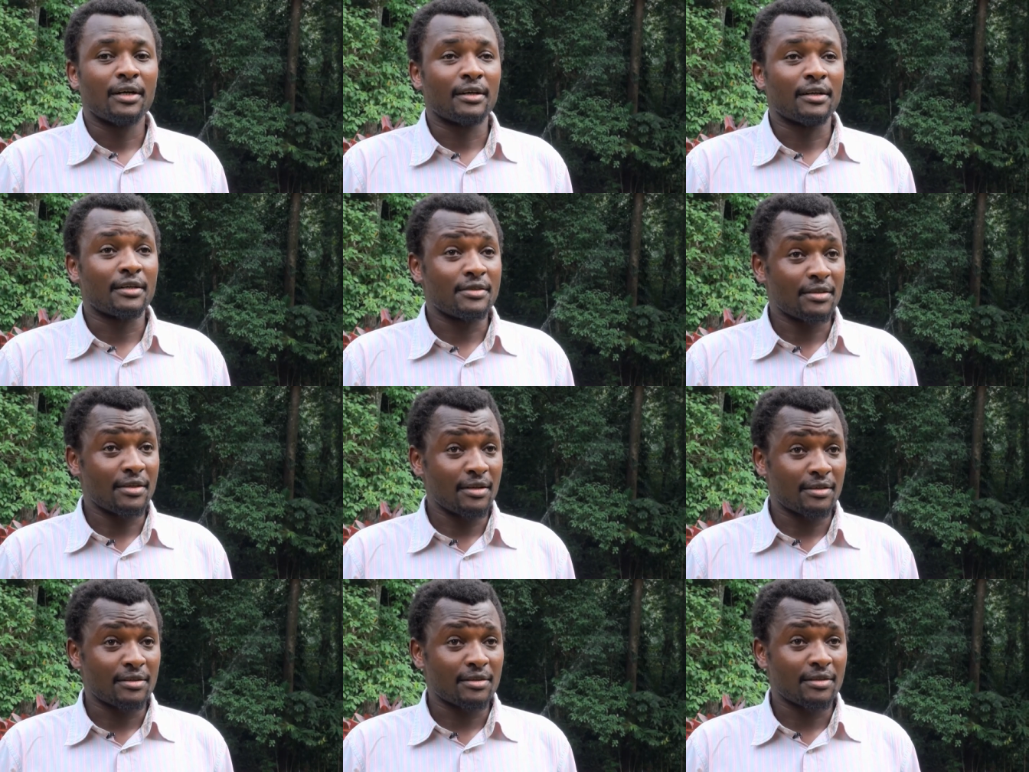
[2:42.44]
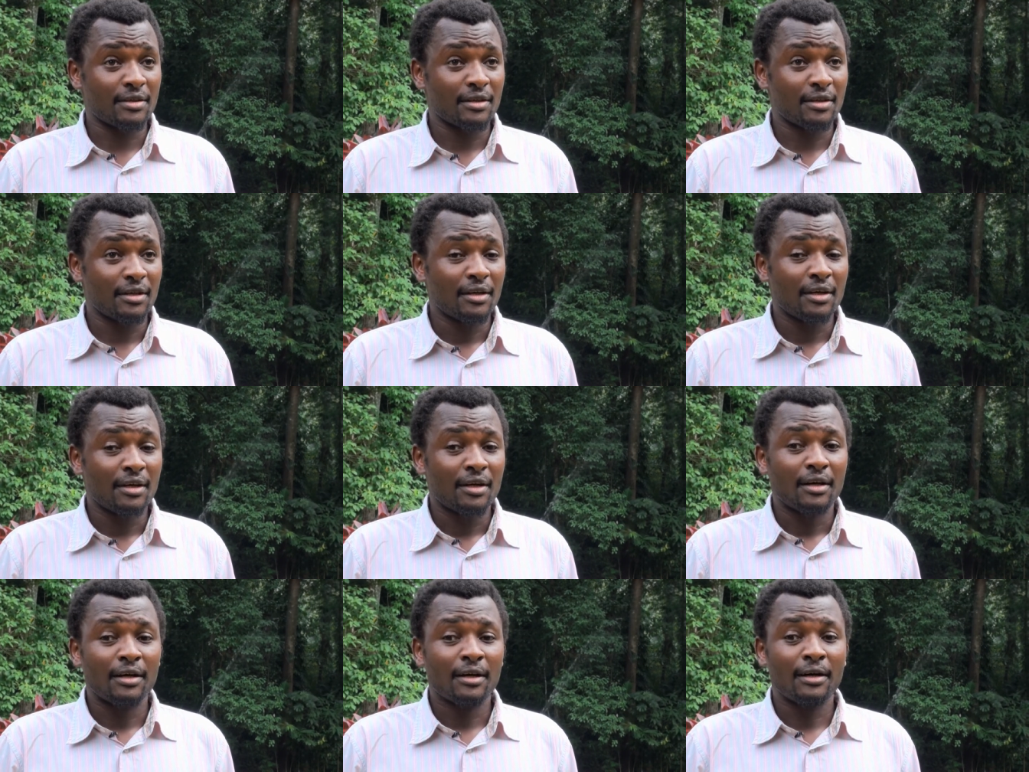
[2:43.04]
research.
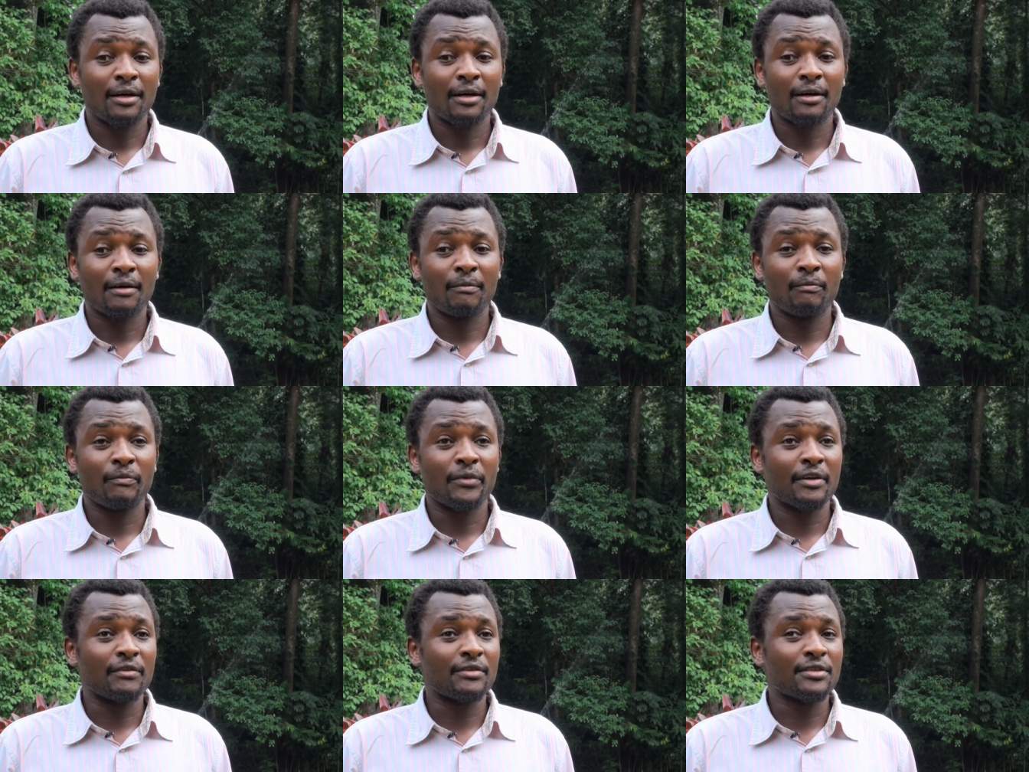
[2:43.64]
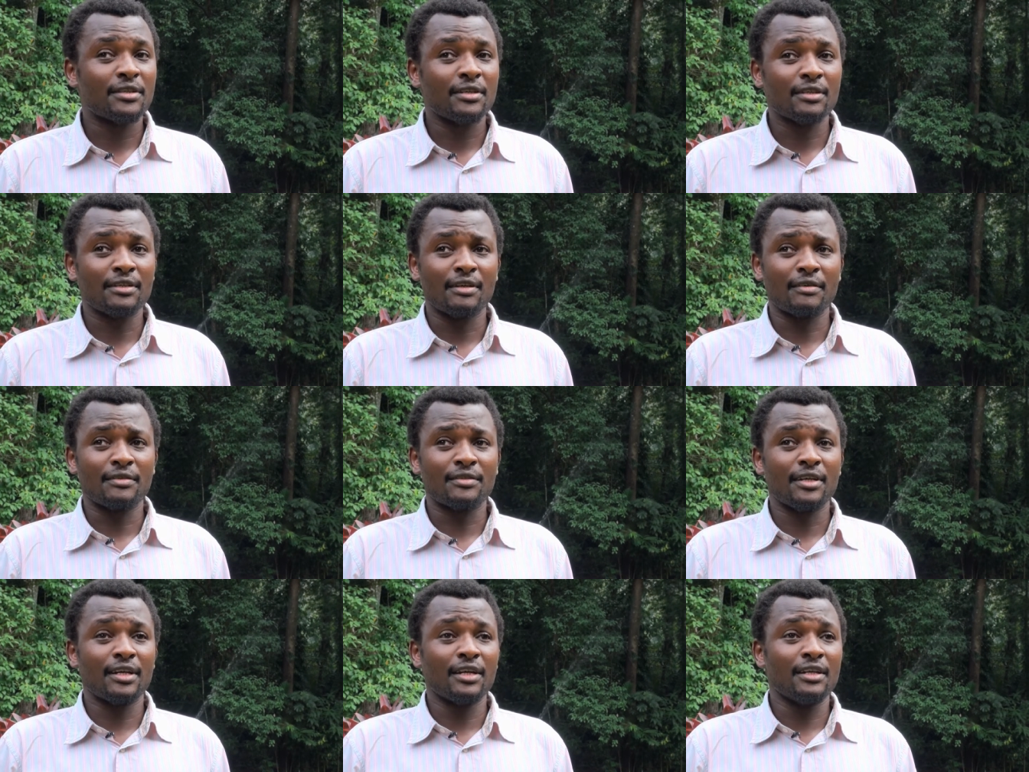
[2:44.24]

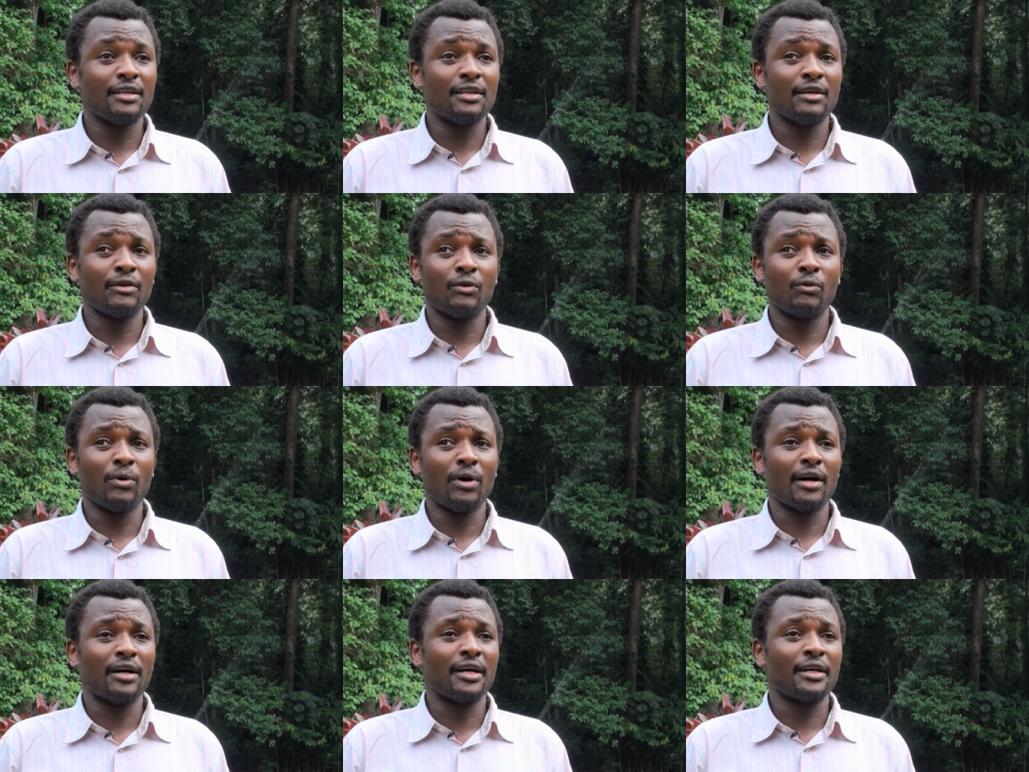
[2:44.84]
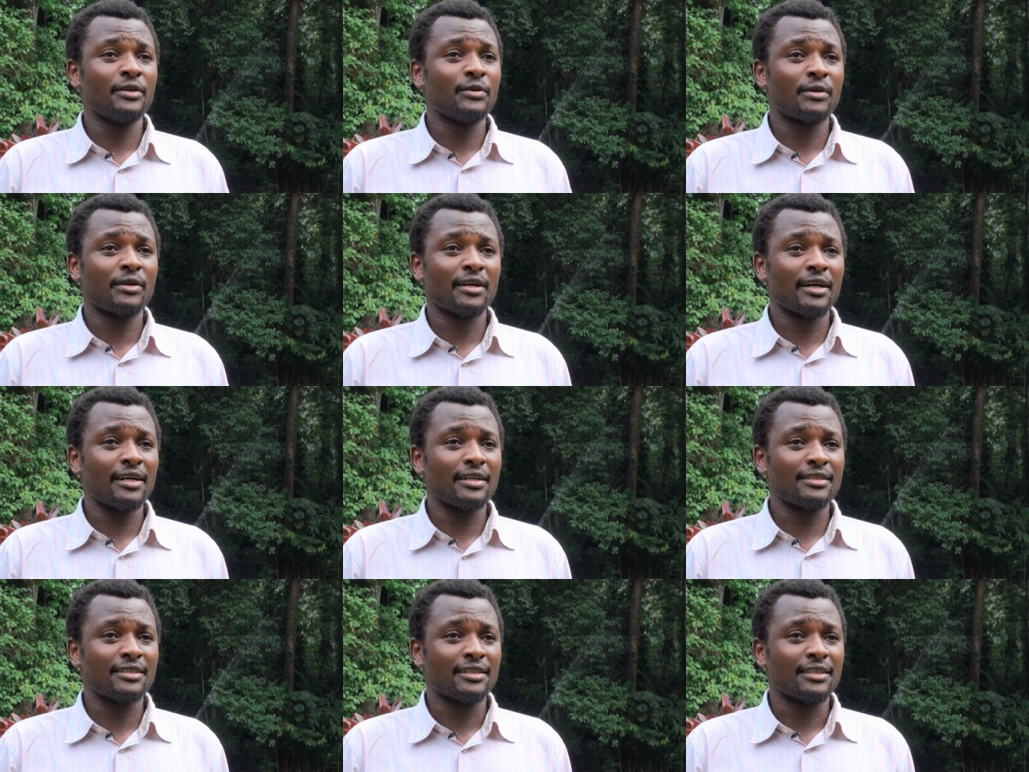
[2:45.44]
They said, "What, are you
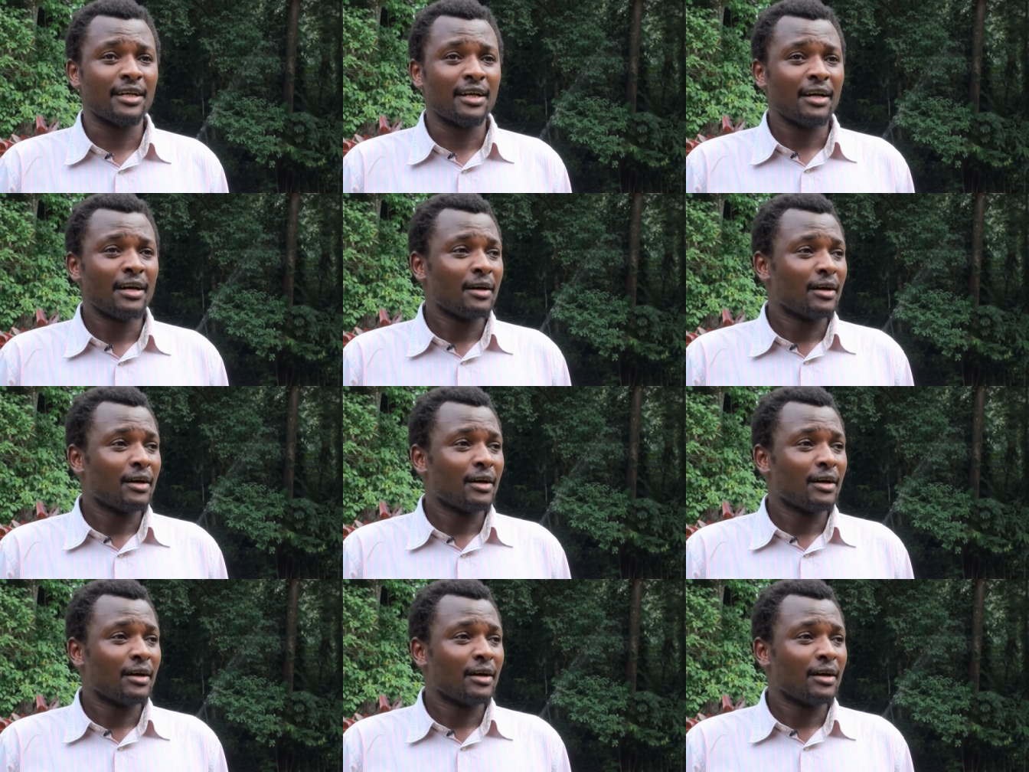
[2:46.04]
crazy?